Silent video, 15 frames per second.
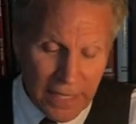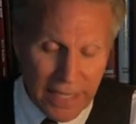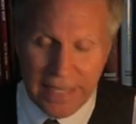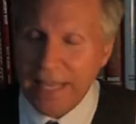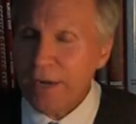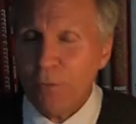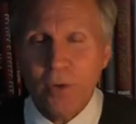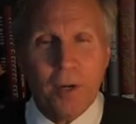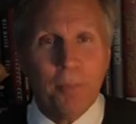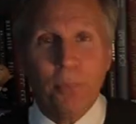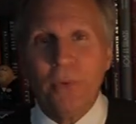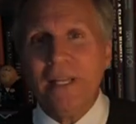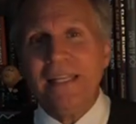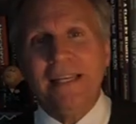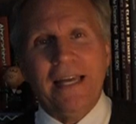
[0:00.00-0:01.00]
And I don't want to
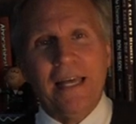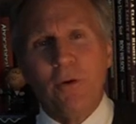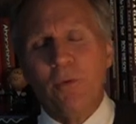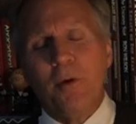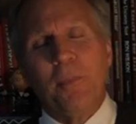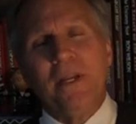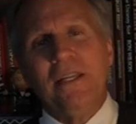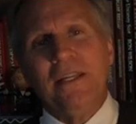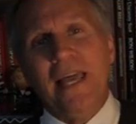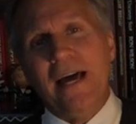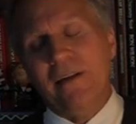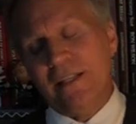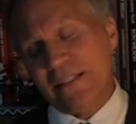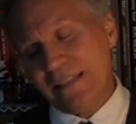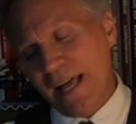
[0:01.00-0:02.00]
bring you
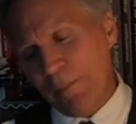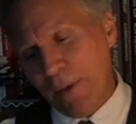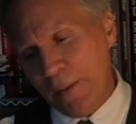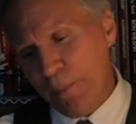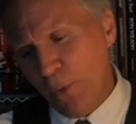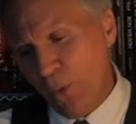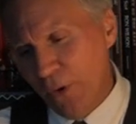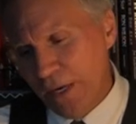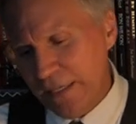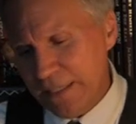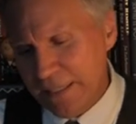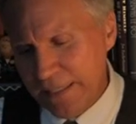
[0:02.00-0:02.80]
down. That's not my point.